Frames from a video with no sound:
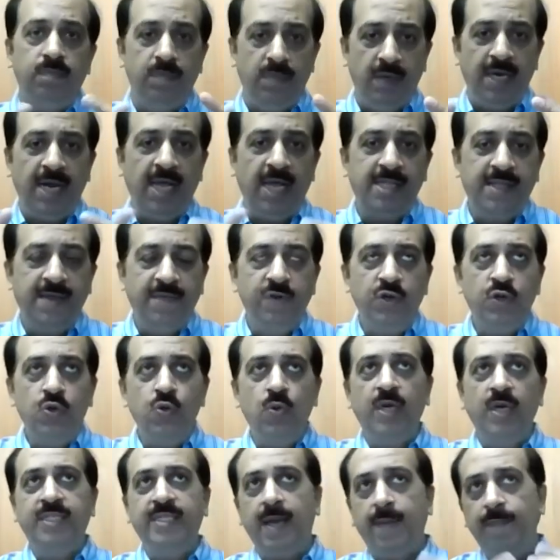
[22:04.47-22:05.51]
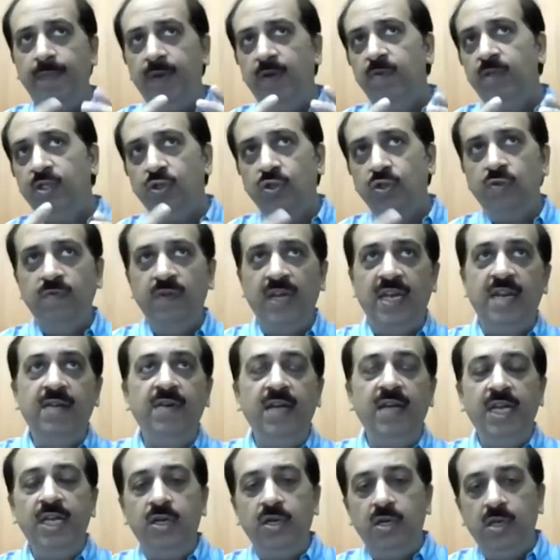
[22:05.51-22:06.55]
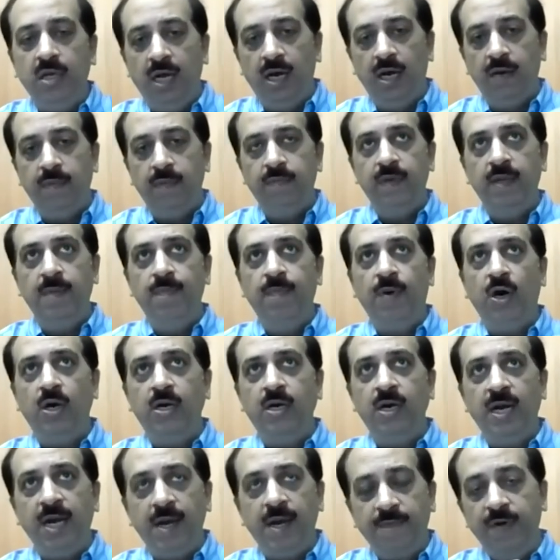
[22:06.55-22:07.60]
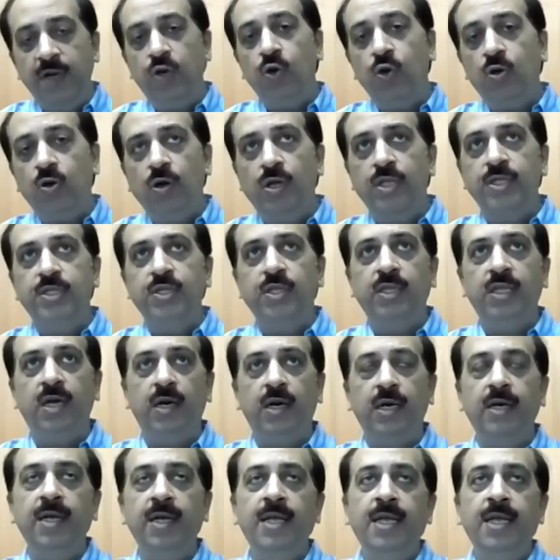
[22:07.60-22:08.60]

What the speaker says: and I'll give you two examples, which was very, very important, and we took calls on that.